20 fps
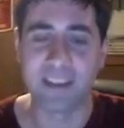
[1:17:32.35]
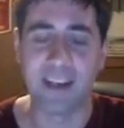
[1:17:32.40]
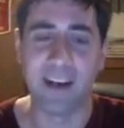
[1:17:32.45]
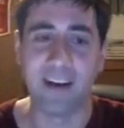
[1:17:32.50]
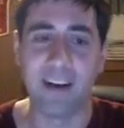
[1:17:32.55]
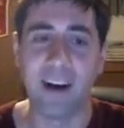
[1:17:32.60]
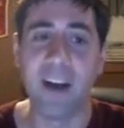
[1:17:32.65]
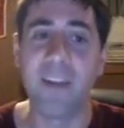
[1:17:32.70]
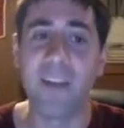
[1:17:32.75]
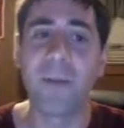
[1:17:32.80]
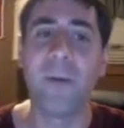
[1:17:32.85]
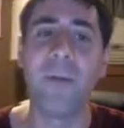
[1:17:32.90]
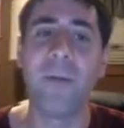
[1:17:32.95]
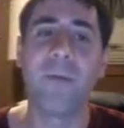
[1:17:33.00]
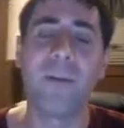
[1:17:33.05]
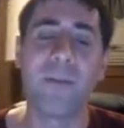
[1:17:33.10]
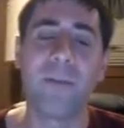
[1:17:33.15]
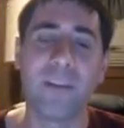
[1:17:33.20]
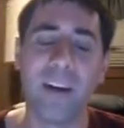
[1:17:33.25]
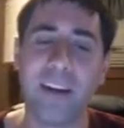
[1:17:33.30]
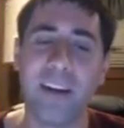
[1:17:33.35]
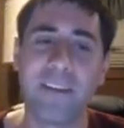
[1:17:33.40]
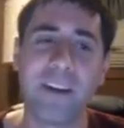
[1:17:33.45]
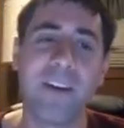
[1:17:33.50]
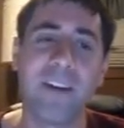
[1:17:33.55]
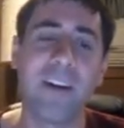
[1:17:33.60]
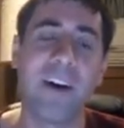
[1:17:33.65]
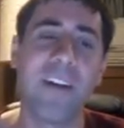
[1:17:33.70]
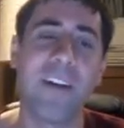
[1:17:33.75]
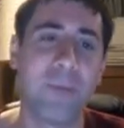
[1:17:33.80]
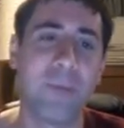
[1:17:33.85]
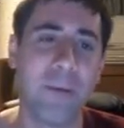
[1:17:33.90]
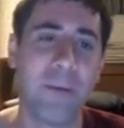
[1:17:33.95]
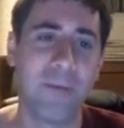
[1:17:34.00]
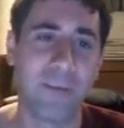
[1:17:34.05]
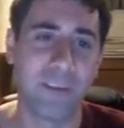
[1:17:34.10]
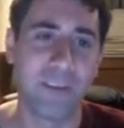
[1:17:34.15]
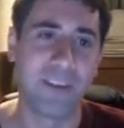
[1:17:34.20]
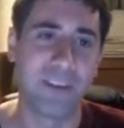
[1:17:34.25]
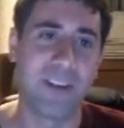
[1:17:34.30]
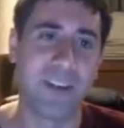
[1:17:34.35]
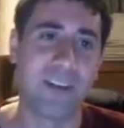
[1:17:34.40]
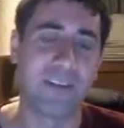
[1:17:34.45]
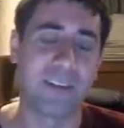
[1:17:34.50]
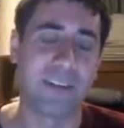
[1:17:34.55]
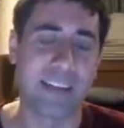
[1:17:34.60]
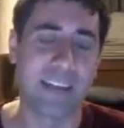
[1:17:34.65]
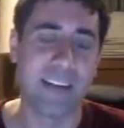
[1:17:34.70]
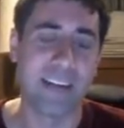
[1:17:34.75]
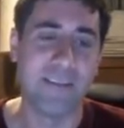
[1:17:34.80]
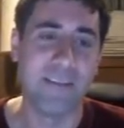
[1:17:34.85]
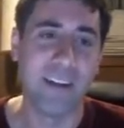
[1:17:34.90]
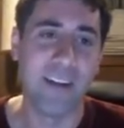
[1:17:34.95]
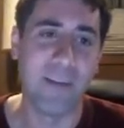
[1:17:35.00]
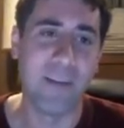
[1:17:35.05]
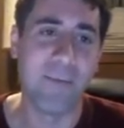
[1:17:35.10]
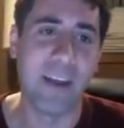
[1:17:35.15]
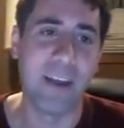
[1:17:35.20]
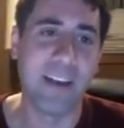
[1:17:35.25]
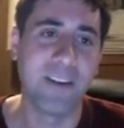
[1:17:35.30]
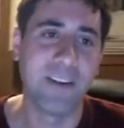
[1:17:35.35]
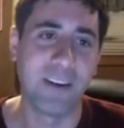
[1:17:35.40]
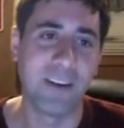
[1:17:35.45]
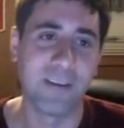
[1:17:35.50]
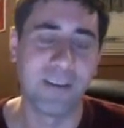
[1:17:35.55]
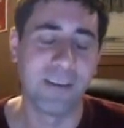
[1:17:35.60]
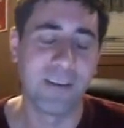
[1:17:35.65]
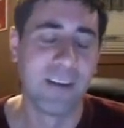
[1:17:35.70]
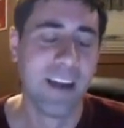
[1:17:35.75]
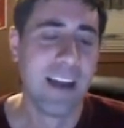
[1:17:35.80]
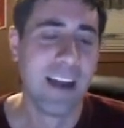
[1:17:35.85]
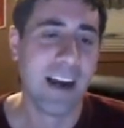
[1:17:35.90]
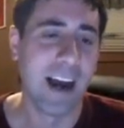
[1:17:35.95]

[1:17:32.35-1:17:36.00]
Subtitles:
Other people, you'll have to go to other people for the junglers. I do not main jungle.